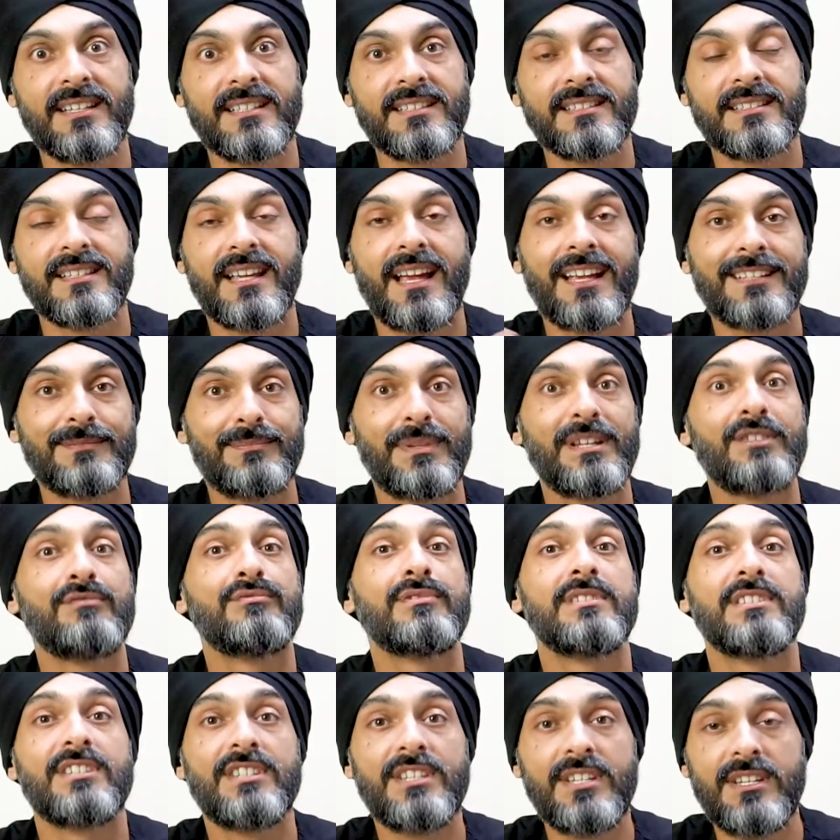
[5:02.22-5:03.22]
has been
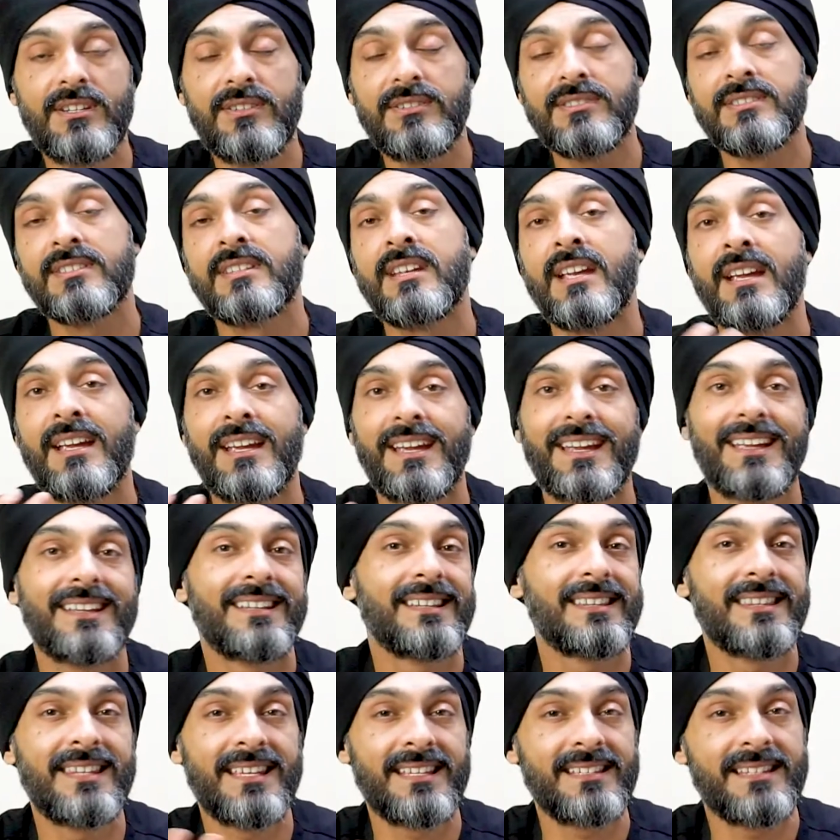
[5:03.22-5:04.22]
reduced,
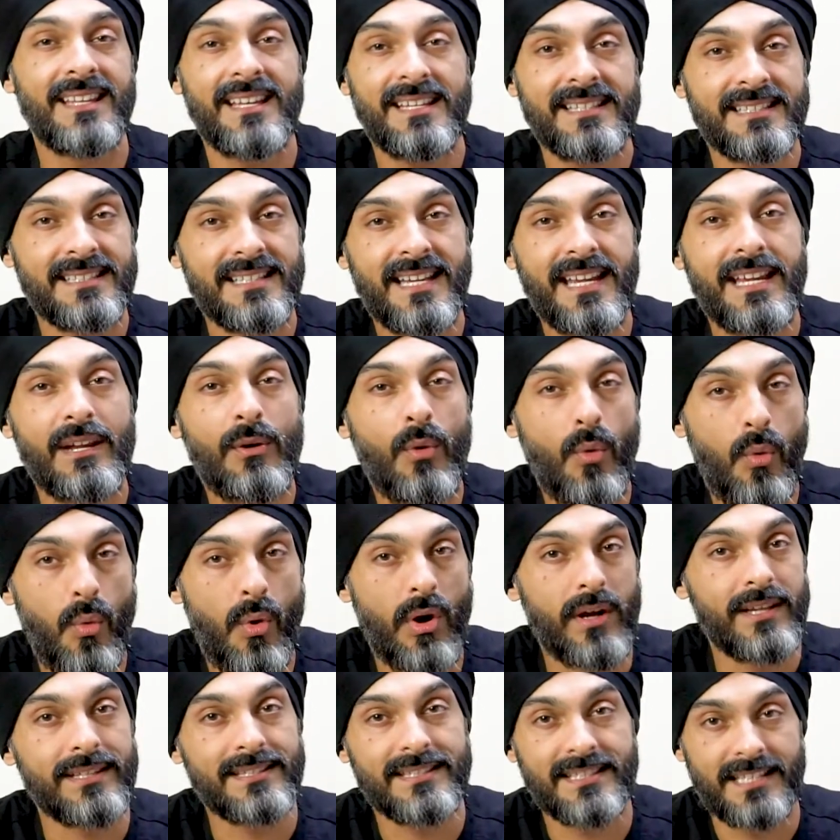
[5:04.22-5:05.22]
they stay
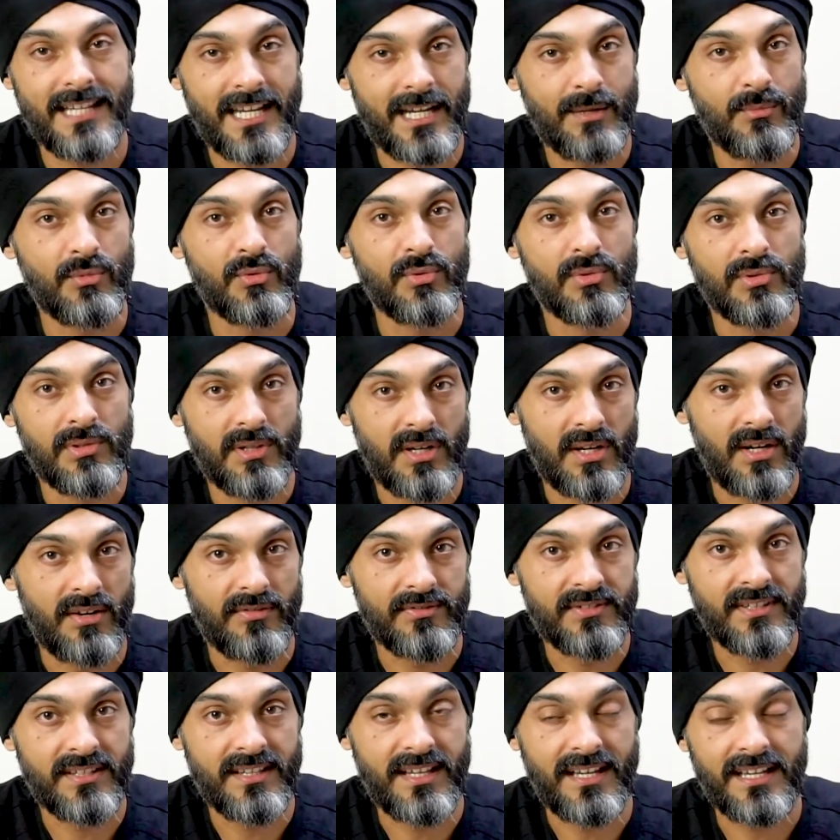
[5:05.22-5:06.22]
quite stable
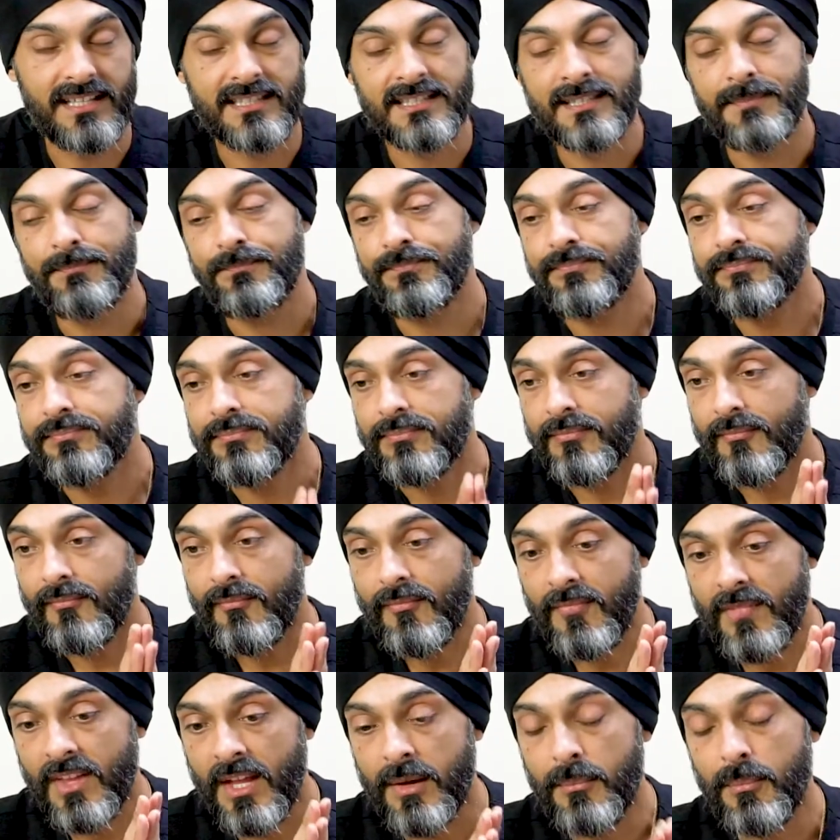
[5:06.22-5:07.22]
after that.
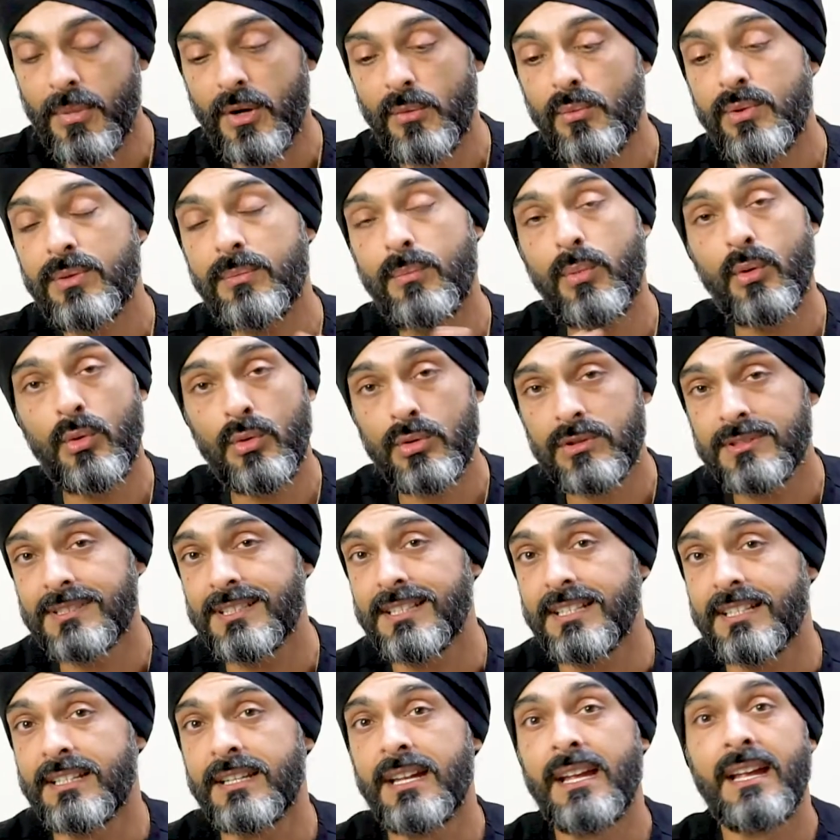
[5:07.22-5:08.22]
But with
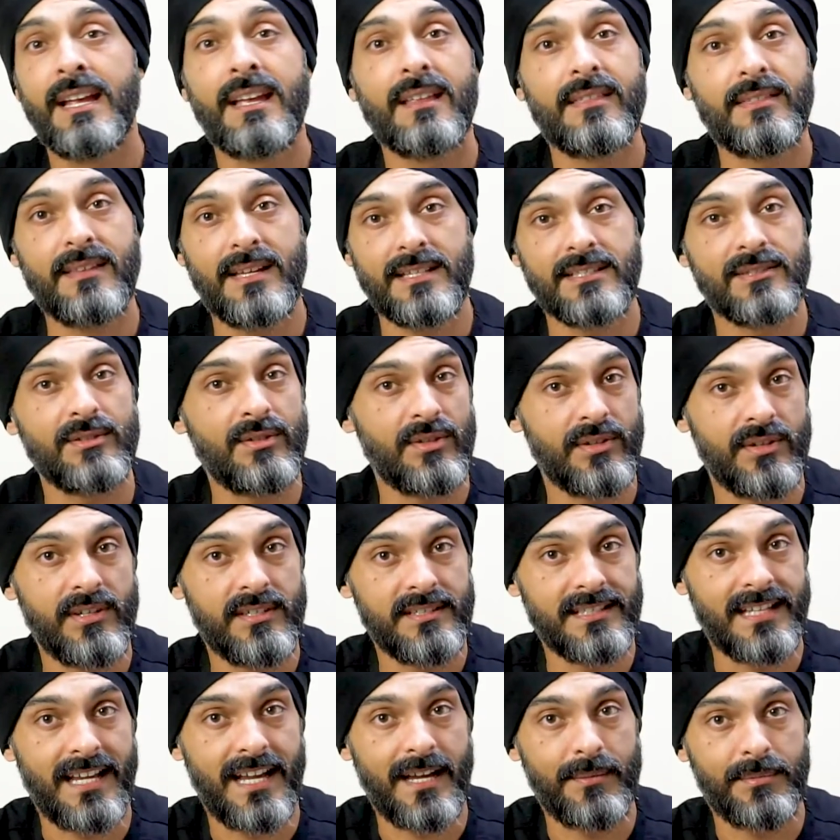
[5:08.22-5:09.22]
porcelain, that's not
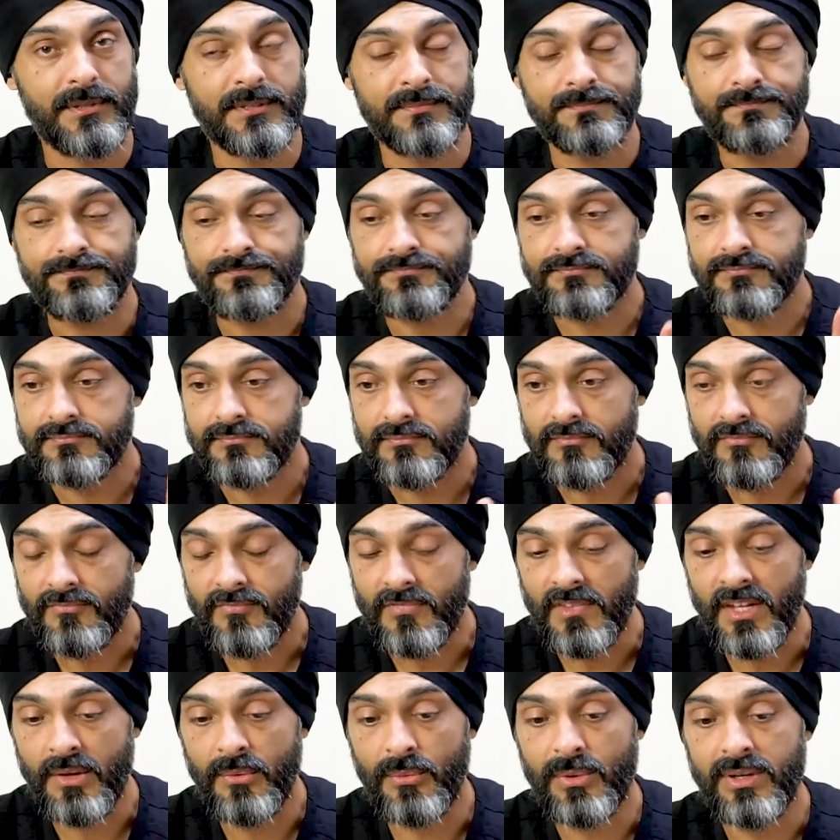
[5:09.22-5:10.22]
going to happen.
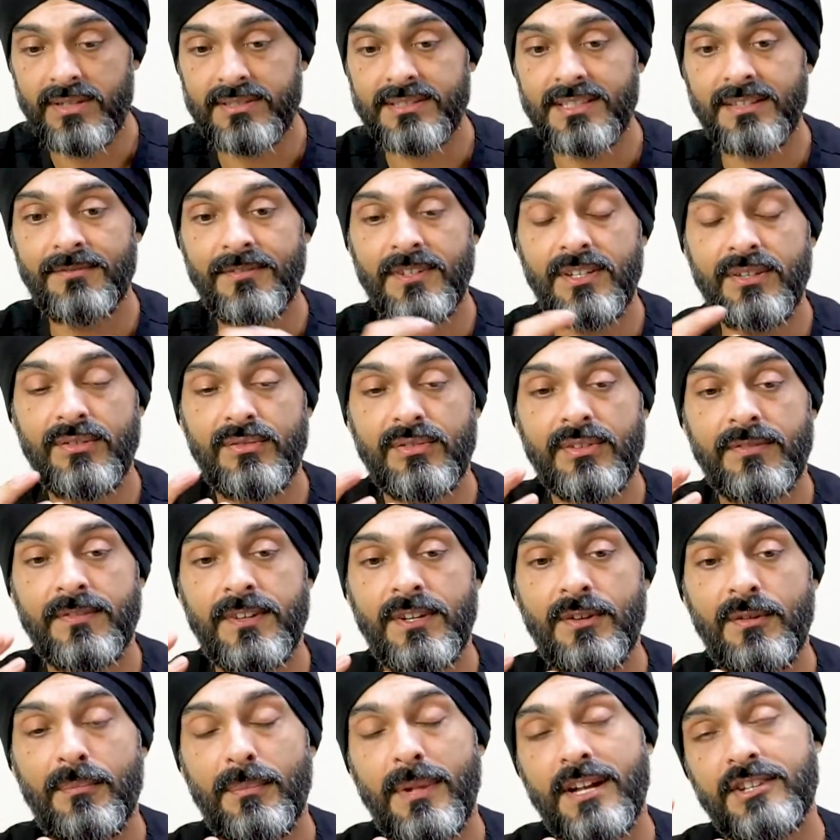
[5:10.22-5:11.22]
Whereas if you
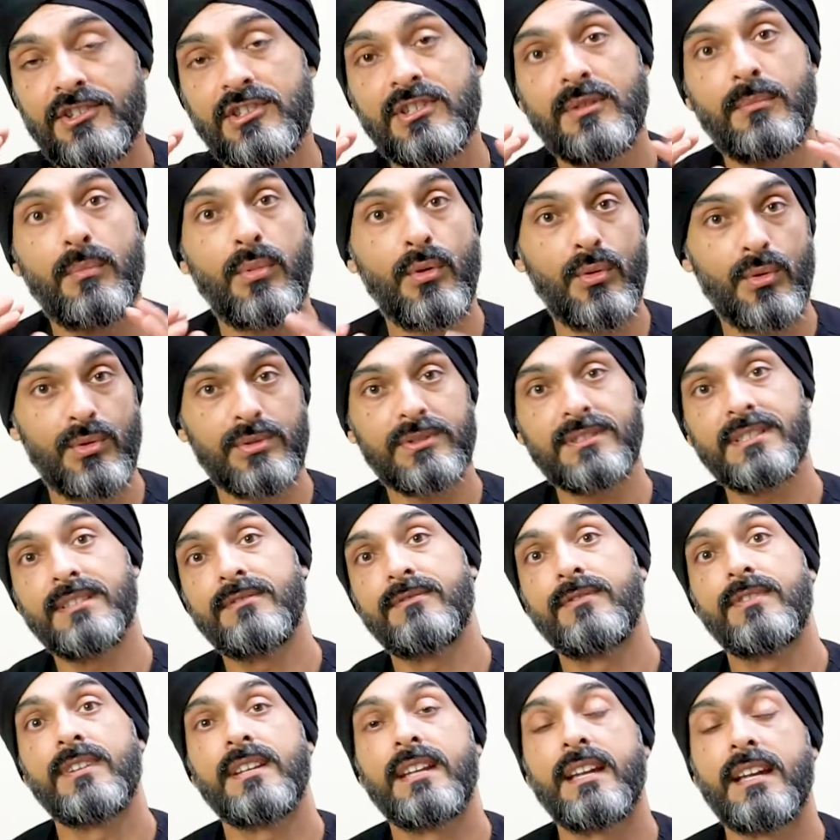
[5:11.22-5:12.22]
imagine a
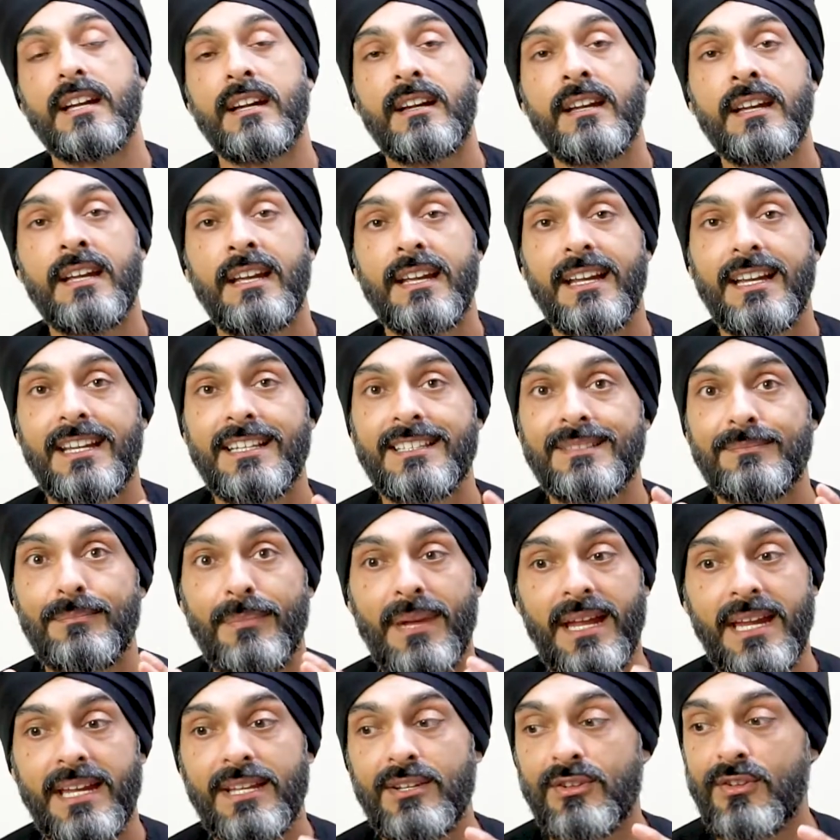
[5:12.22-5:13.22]
porcelain veneer is
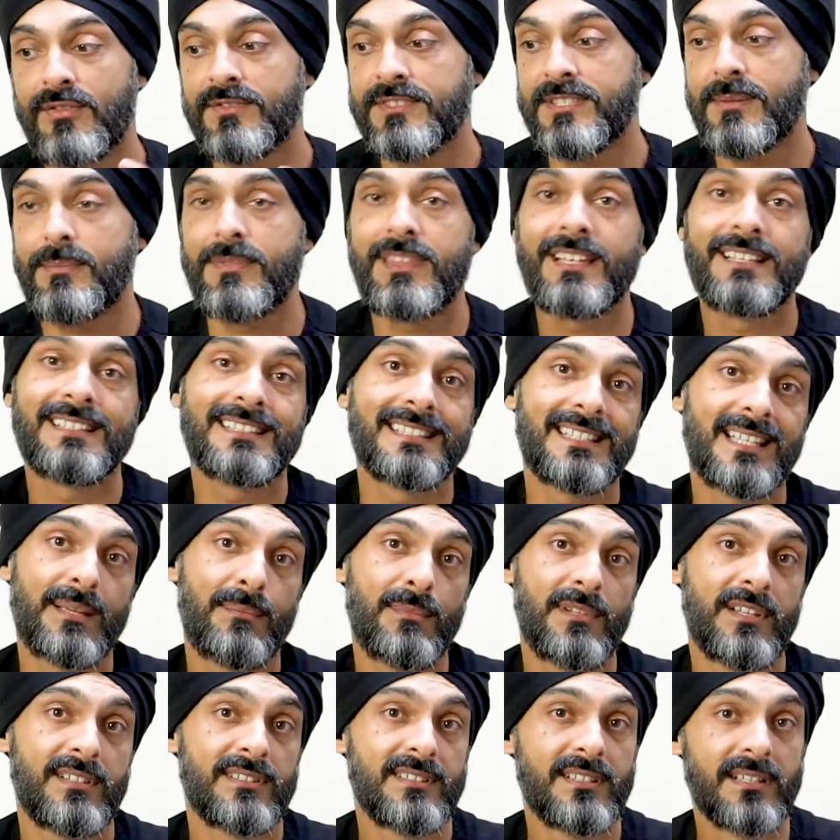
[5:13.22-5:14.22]
made of something
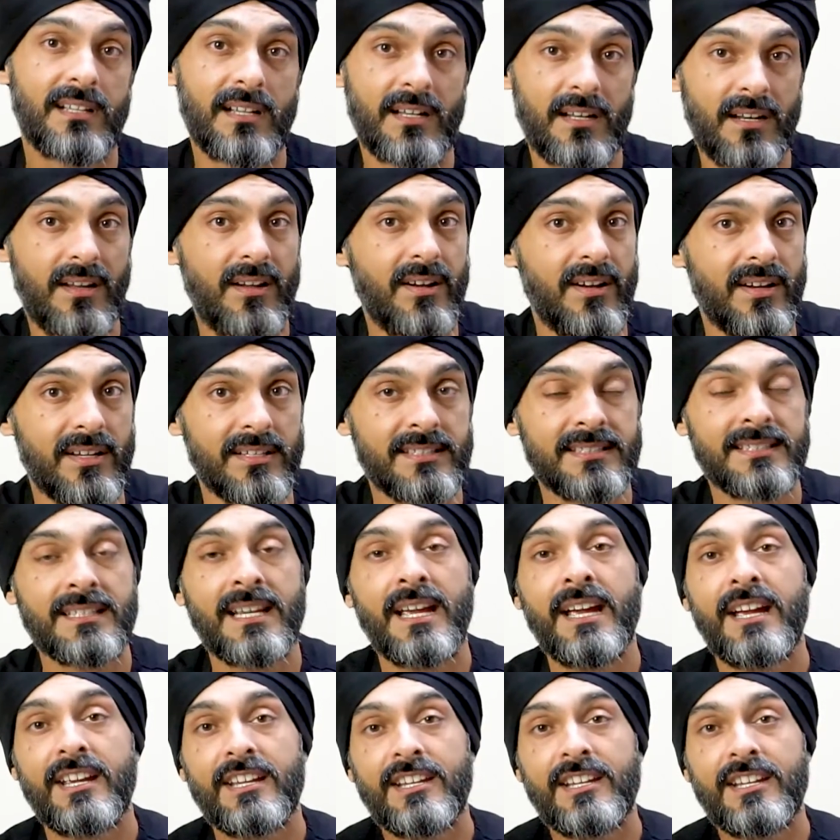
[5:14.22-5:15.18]
similar to glass,